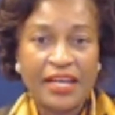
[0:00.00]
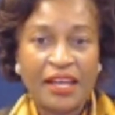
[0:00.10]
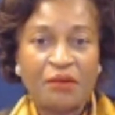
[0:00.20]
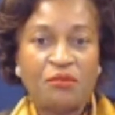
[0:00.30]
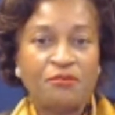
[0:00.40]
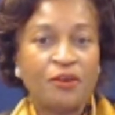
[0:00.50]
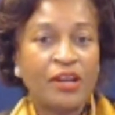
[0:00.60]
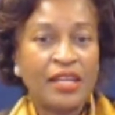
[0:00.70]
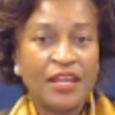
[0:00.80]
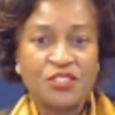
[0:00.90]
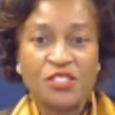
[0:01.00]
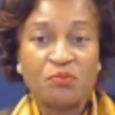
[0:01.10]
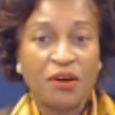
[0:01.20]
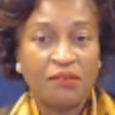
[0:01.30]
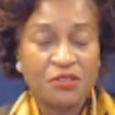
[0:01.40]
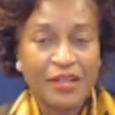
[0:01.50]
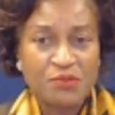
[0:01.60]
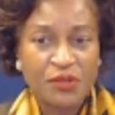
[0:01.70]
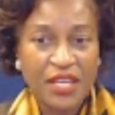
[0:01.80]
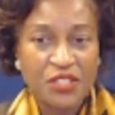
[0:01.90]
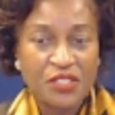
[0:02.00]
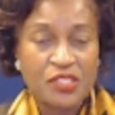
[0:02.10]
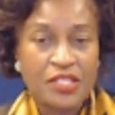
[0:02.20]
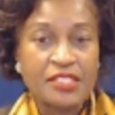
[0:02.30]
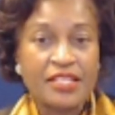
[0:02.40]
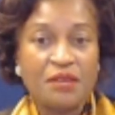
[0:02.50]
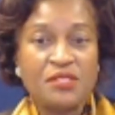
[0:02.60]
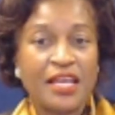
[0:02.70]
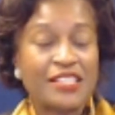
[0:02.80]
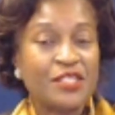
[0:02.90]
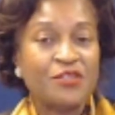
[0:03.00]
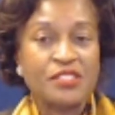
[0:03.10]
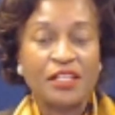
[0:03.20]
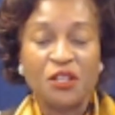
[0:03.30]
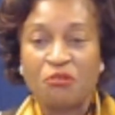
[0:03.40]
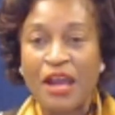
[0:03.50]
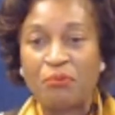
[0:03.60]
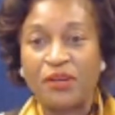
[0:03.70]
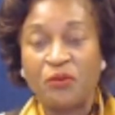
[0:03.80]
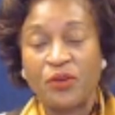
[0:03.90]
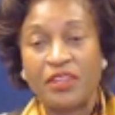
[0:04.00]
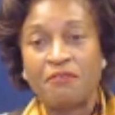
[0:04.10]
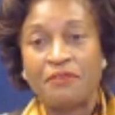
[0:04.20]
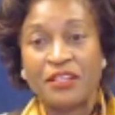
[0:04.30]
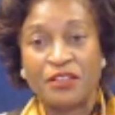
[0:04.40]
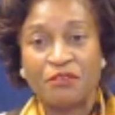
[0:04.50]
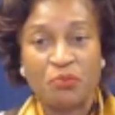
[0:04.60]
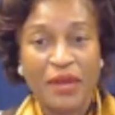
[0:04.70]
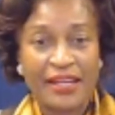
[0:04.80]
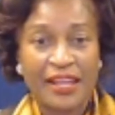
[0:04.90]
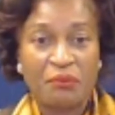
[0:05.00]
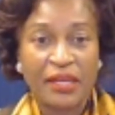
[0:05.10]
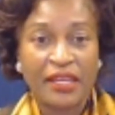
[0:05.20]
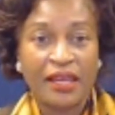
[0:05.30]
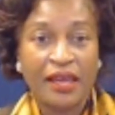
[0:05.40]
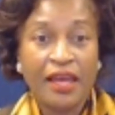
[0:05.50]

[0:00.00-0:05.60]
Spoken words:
time for our nation's public transportation systems as they're still grappling with the effect of the pandemic.